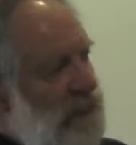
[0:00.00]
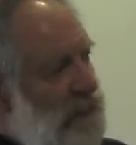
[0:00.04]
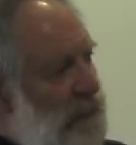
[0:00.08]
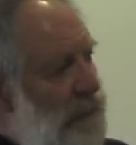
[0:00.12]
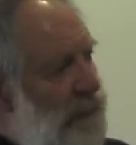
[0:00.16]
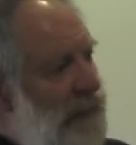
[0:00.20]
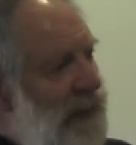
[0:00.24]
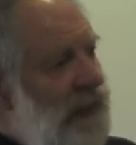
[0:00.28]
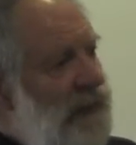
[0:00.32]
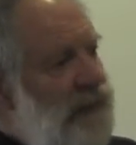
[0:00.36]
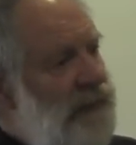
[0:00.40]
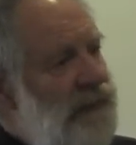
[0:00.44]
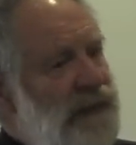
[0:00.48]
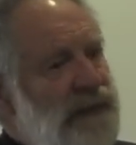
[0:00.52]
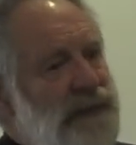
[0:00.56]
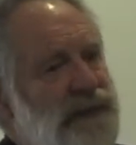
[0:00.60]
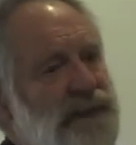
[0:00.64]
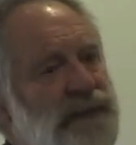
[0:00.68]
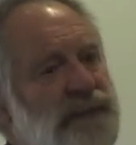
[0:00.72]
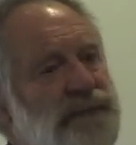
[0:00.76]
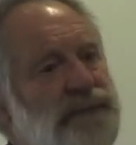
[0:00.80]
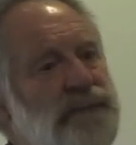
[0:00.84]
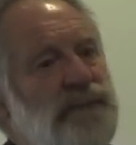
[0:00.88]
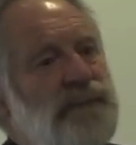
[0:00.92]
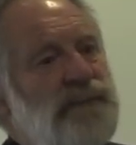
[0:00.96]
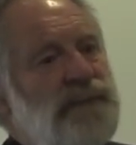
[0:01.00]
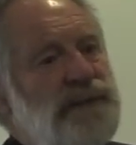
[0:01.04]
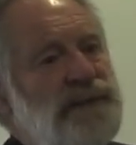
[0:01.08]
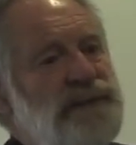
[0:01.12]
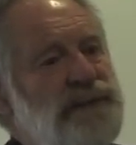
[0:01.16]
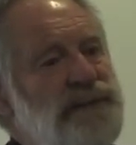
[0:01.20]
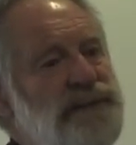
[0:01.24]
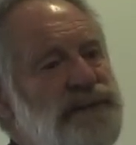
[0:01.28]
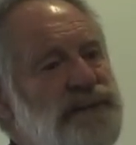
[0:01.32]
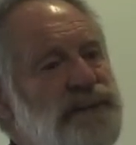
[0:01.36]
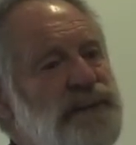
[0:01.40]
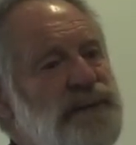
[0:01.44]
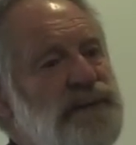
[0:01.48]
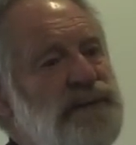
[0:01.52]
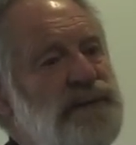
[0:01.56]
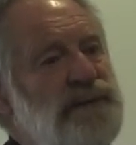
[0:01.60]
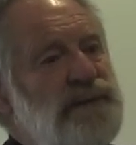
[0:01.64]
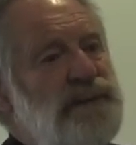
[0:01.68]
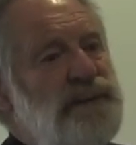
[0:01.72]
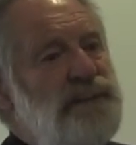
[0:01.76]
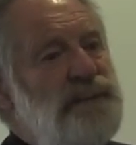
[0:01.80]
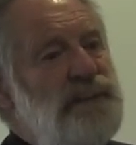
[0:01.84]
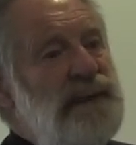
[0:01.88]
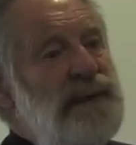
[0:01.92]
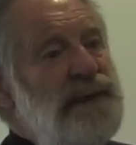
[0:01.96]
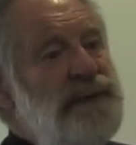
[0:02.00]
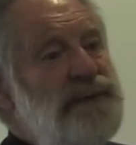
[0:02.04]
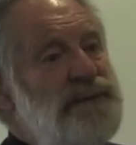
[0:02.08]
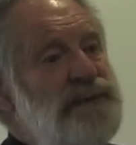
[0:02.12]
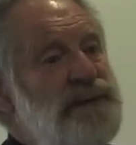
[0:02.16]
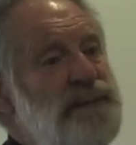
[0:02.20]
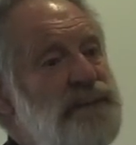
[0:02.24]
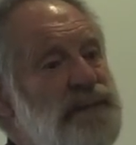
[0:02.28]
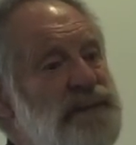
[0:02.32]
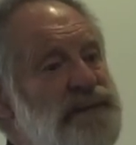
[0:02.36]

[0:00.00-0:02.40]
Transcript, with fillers: a background of what used to be called the military